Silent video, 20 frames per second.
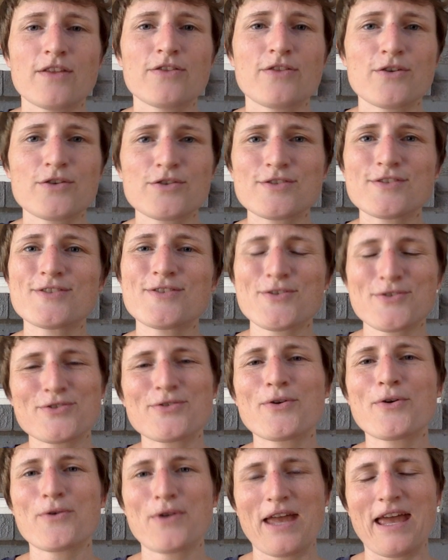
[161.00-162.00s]
Those
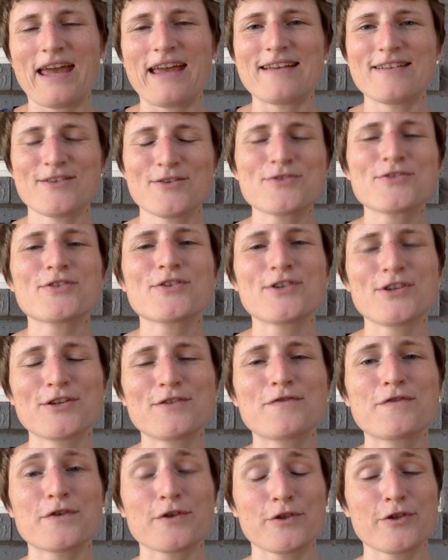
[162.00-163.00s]
are okay. Those are good
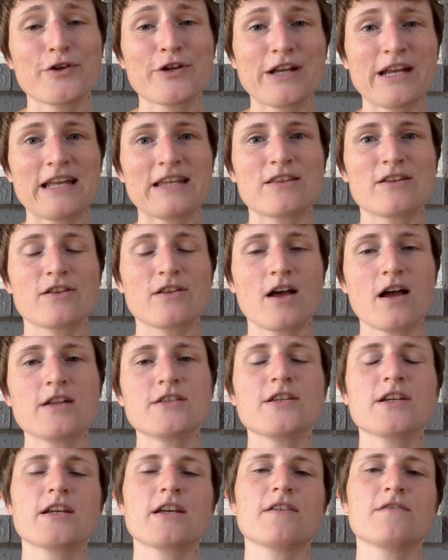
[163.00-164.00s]
for learning the
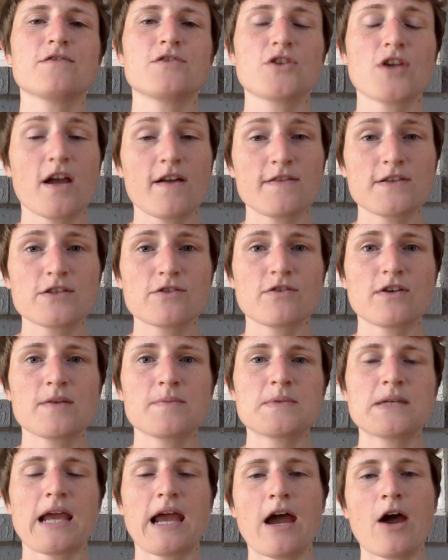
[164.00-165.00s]
logic of
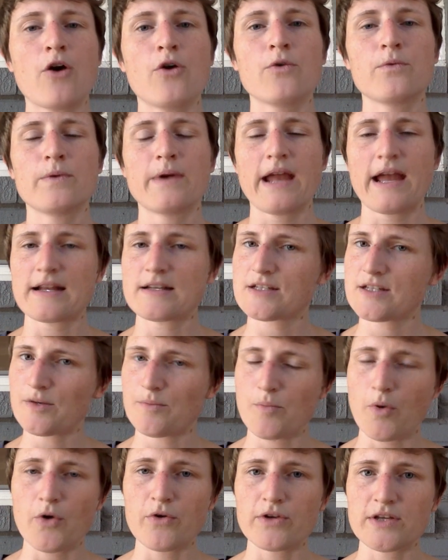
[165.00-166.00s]
JavaScript, how React
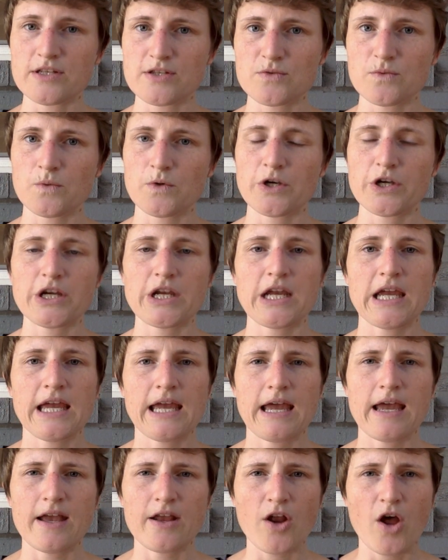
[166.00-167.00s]
components work,
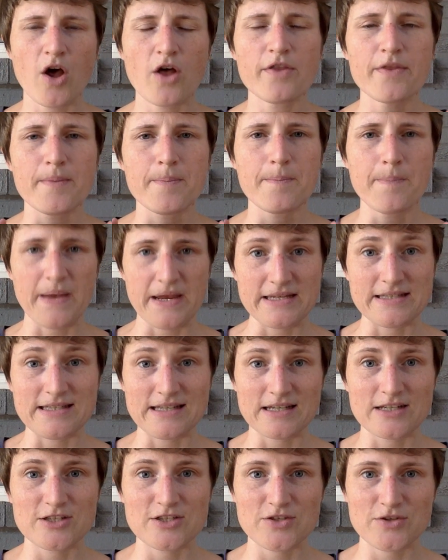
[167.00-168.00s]
and all the
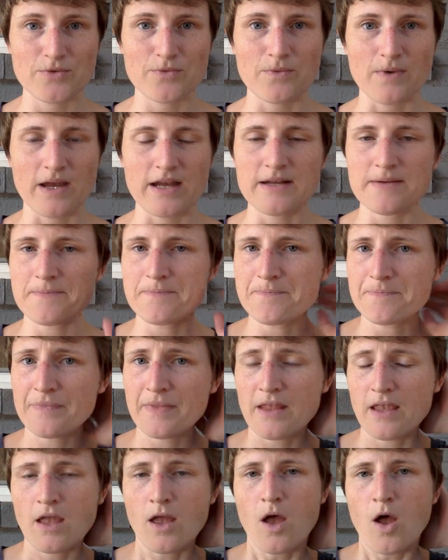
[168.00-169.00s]
basics, right?
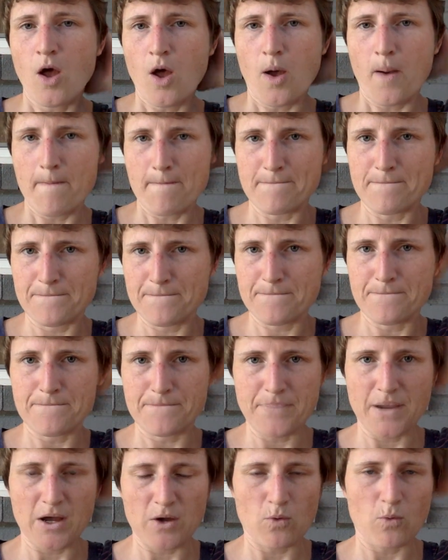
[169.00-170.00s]

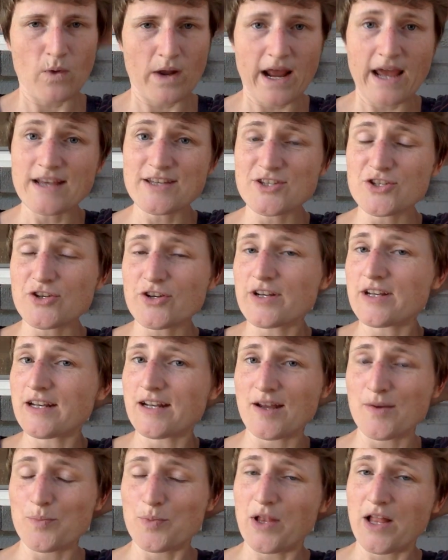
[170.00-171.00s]
But when I
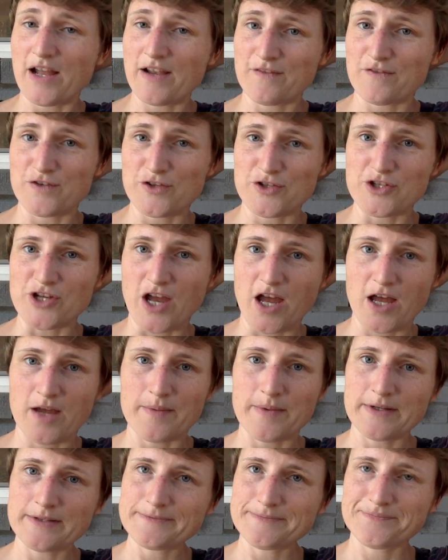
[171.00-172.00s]
started applying for jobs,